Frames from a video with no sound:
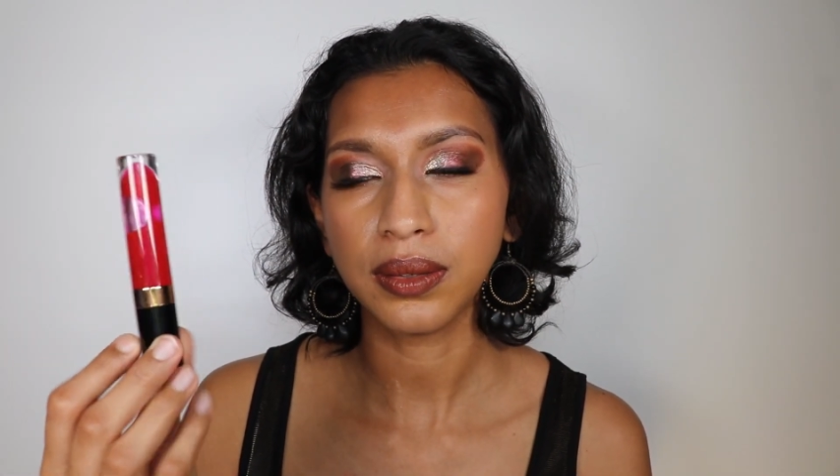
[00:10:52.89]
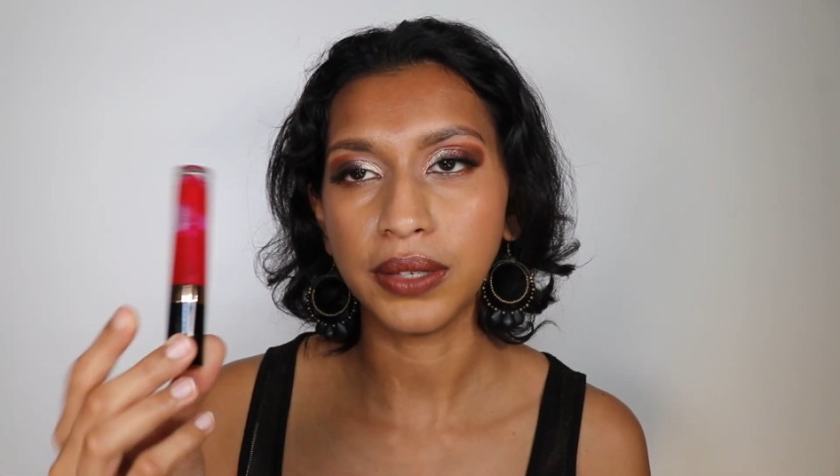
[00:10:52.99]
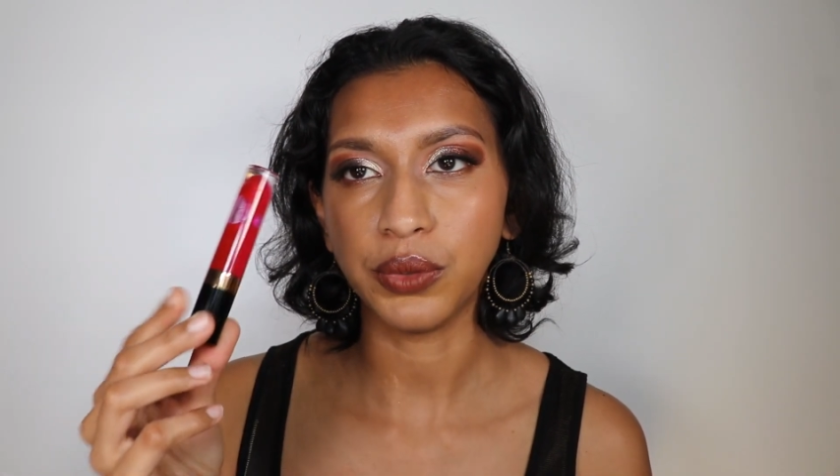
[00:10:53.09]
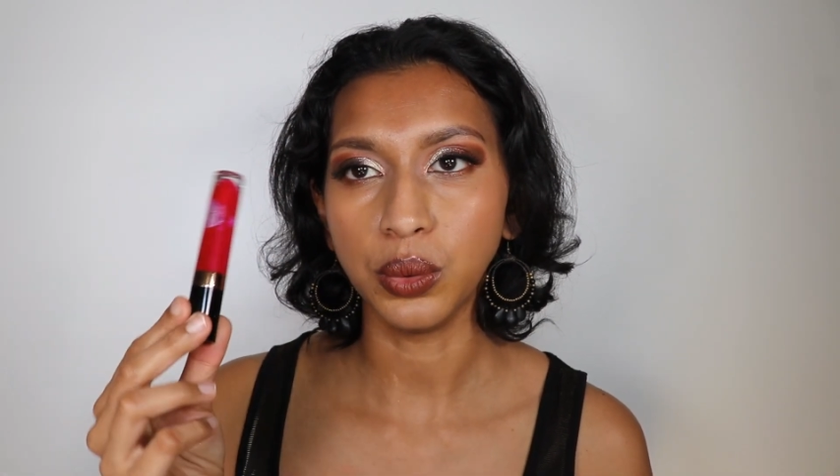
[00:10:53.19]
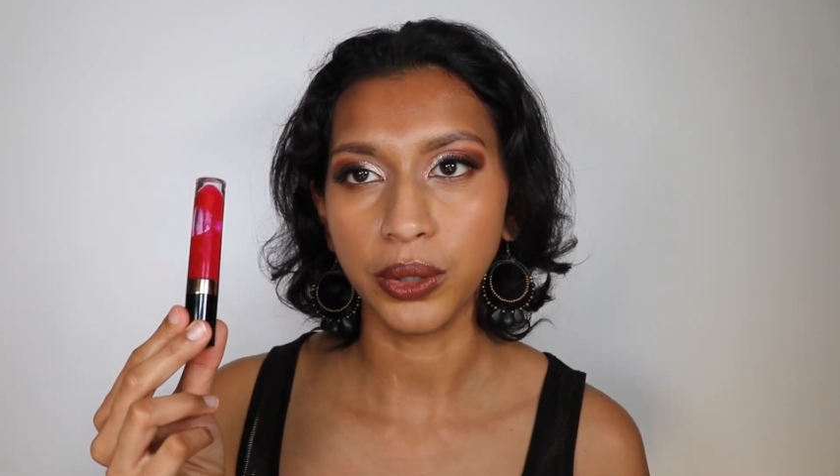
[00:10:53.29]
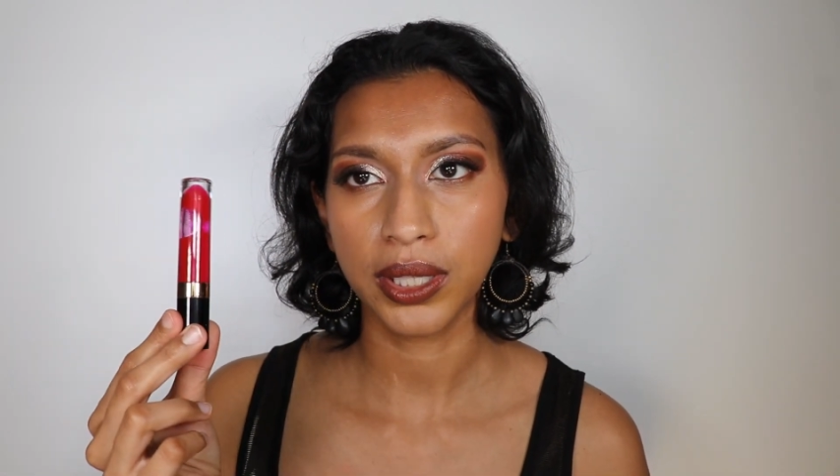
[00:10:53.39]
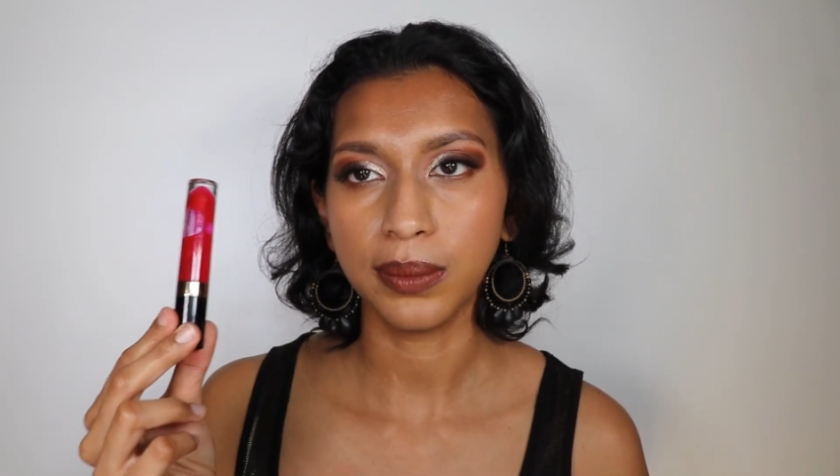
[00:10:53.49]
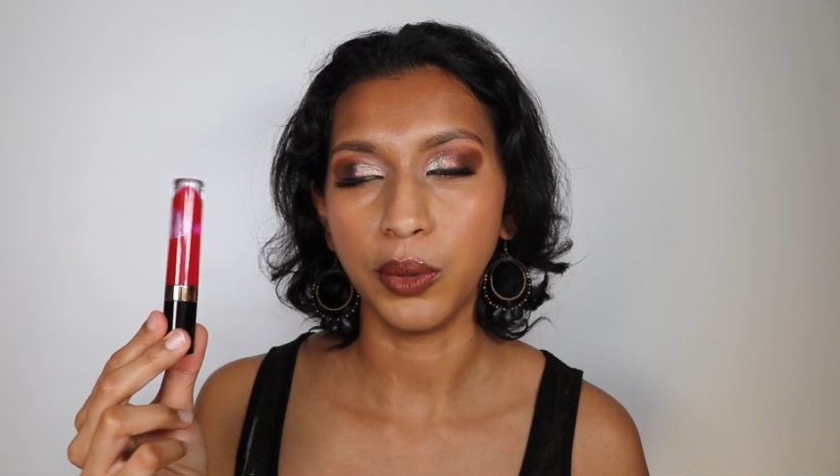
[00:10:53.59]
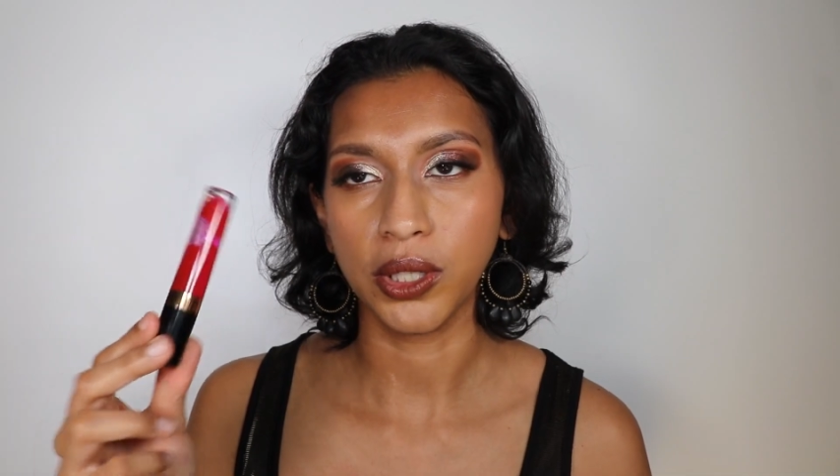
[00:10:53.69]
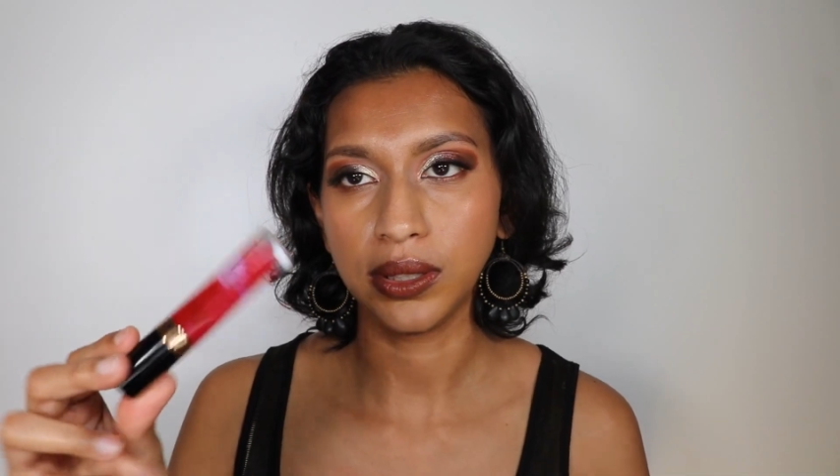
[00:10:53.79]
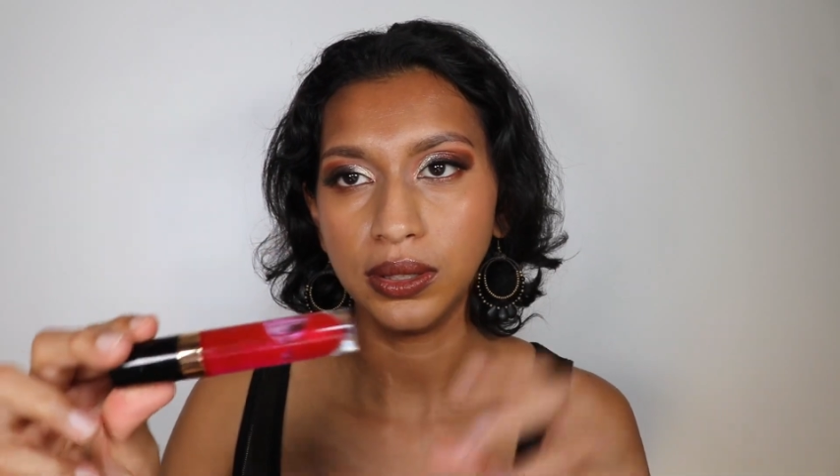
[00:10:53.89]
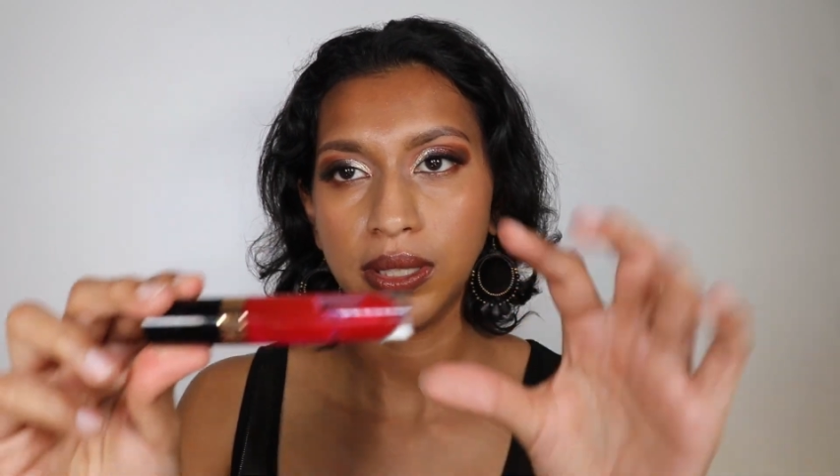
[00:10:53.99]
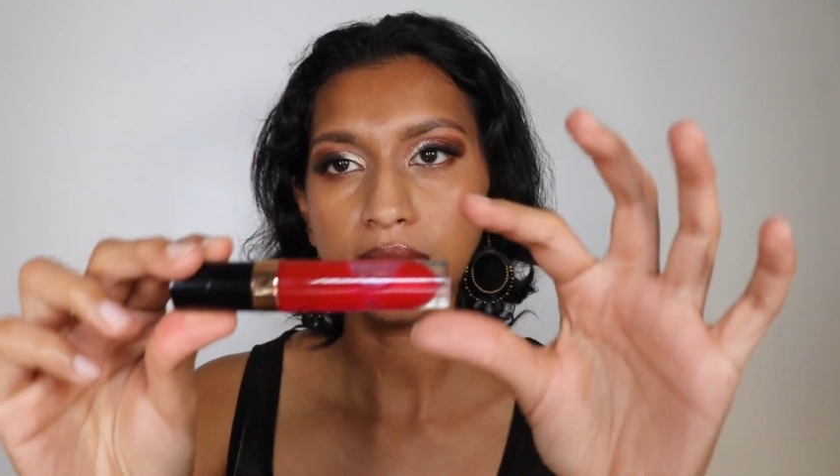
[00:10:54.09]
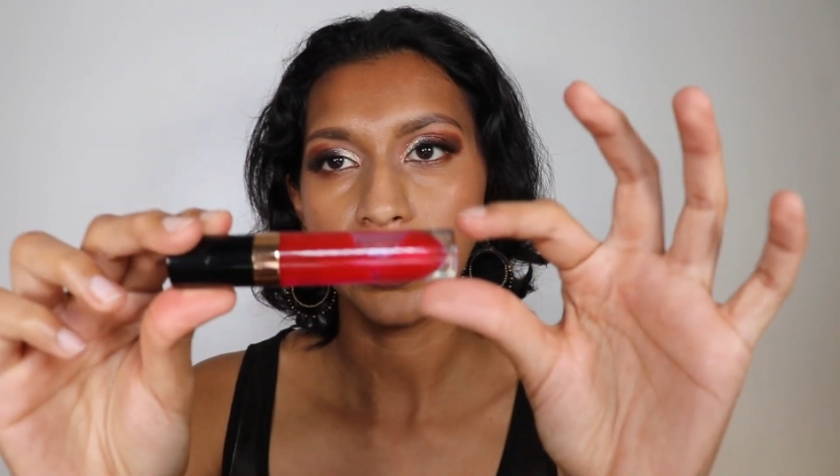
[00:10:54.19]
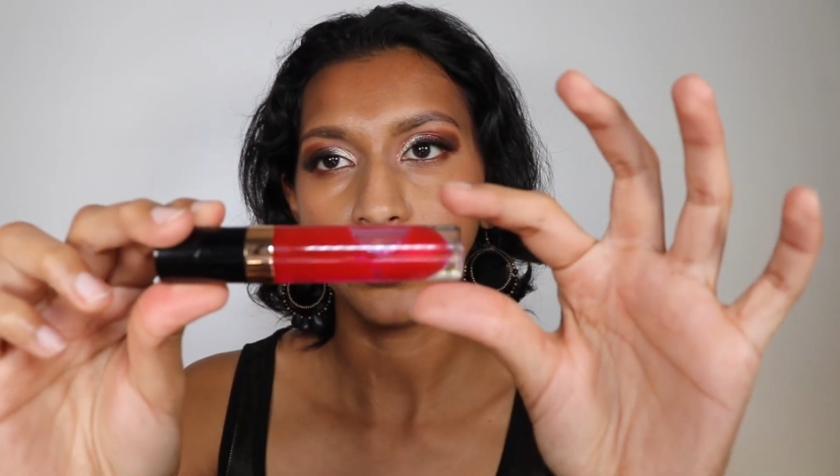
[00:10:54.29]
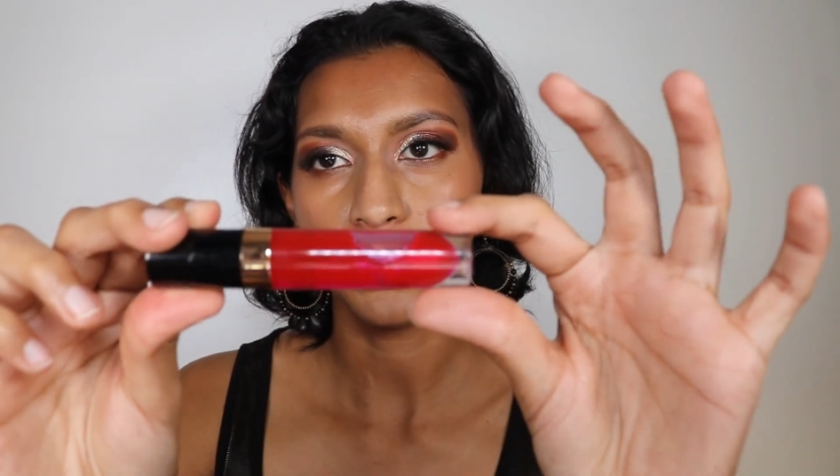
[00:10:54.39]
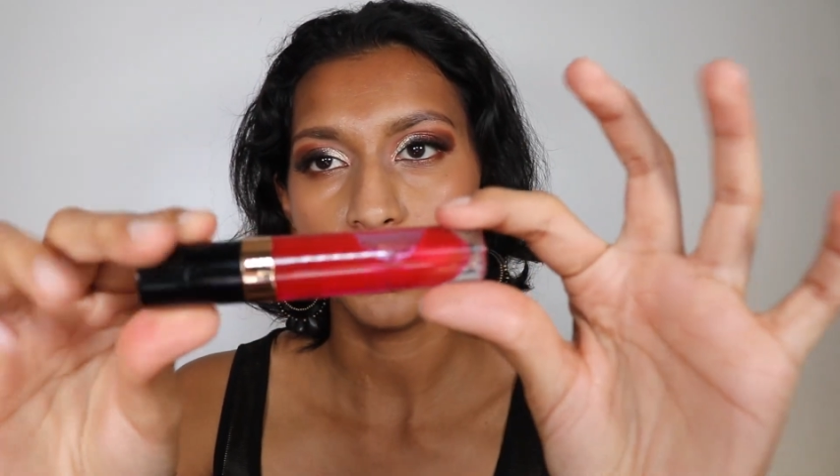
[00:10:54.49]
If you look at the bottle here, I don't